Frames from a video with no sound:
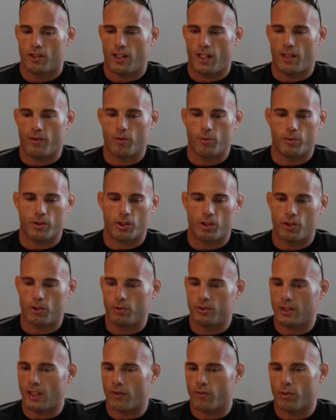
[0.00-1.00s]
everyone
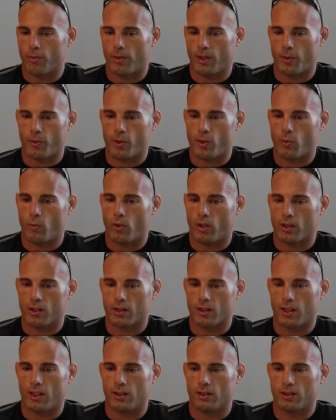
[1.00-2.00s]
shoots everybody with
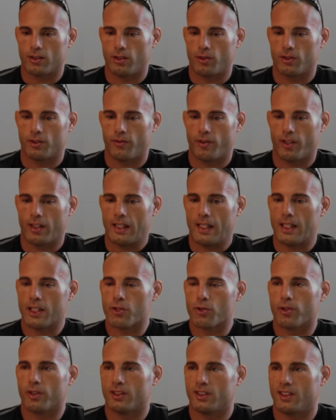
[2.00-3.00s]
water guns. So it's very
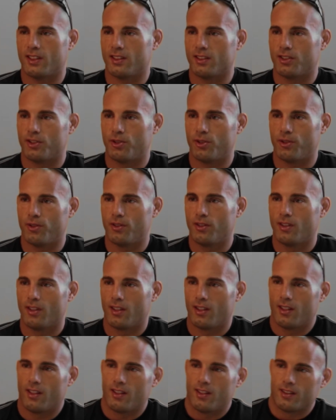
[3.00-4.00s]
interesting to
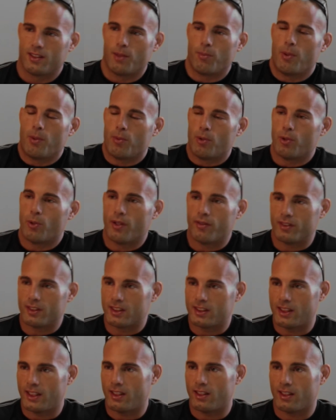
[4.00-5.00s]
people who haven't
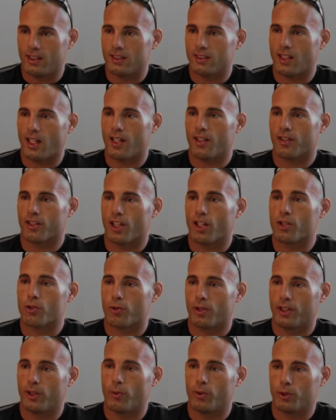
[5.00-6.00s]
seen an entire
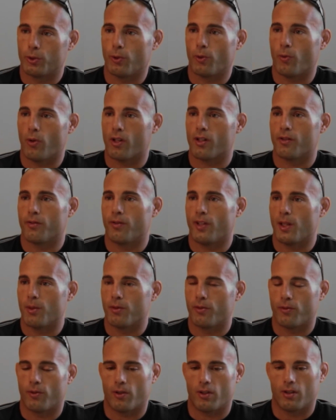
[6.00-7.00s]
country go into a water fight
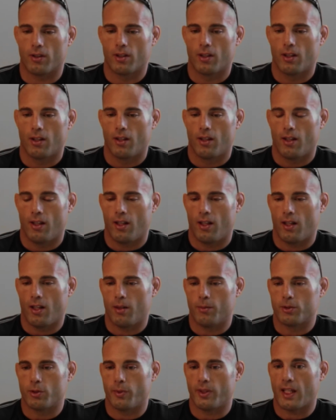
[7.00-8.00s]
before.
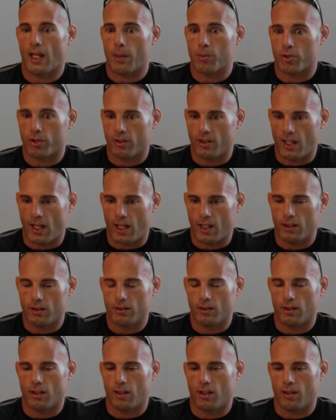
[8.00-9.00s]
So we captured
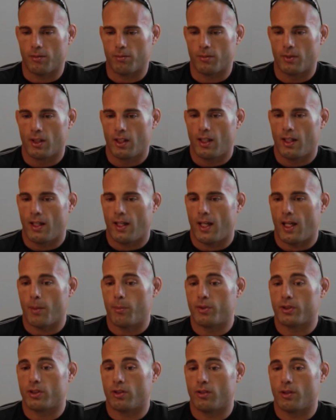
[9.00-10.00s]
that.
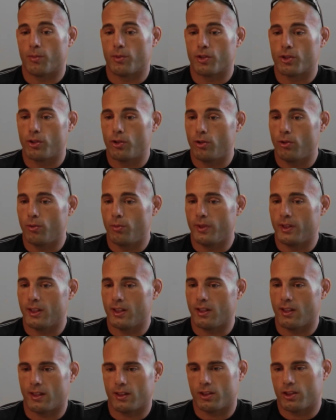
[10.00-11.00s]
Episode number 2, we
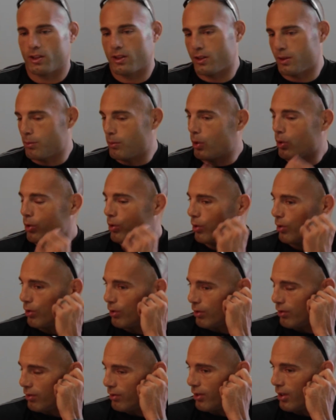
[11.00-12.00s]
did like just some
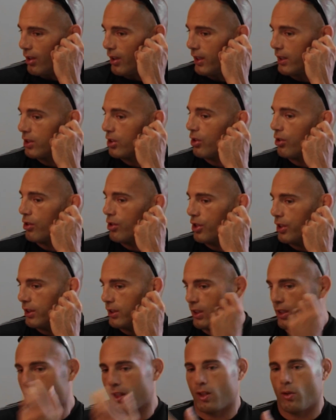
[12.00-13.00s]
local
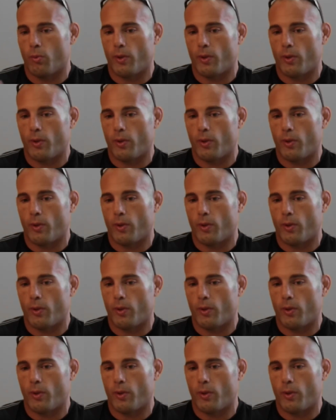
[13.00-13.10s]
excursions at like a